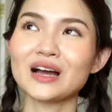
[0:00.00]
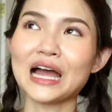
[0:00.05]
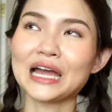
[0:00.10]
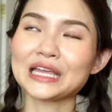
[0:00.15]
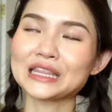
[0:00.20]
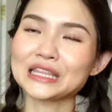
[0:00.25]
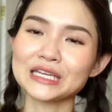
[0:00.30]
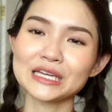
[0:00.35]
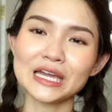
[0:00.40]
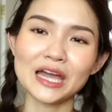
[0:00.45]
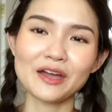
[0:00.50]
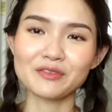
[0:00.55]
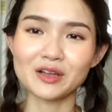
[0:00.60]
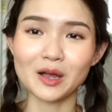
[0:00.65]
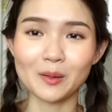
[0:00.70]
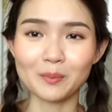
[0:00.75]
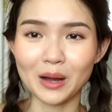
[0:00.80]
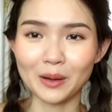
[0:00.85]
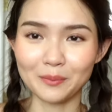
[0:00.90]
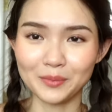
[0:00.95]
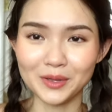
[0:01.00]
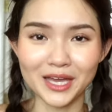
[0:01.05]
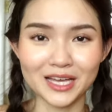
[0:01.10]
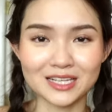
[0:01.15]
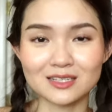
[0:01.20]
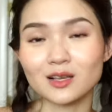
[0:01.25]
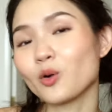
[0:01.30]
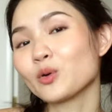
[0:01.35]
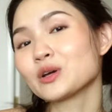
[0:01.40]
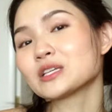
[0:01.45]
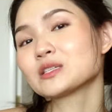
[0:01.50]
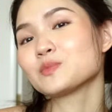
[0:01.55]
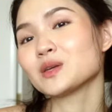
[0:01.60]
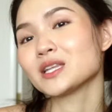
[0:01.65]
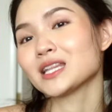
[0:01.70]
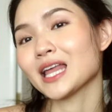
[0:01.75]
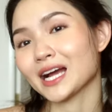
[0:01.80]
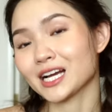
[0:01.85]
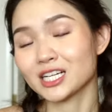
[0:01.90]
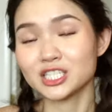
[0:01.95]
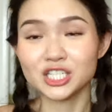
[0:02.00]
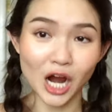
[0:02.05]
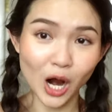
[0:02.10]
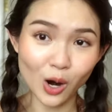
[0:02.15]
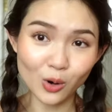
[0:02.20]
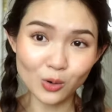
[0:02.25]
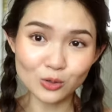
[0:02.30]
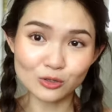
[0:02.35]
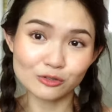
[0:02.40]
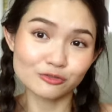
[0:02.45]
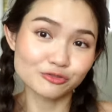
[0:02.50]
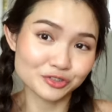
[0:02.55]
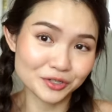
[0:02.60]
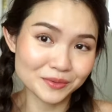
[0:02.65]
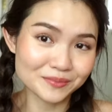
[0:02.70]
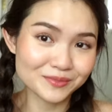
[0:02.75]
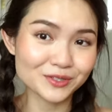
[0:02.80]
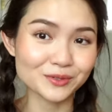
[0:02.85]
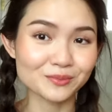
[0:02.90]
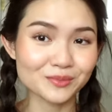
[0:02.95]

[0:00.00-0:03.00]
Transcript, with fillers: I think having a puppy has always been like a childhood dream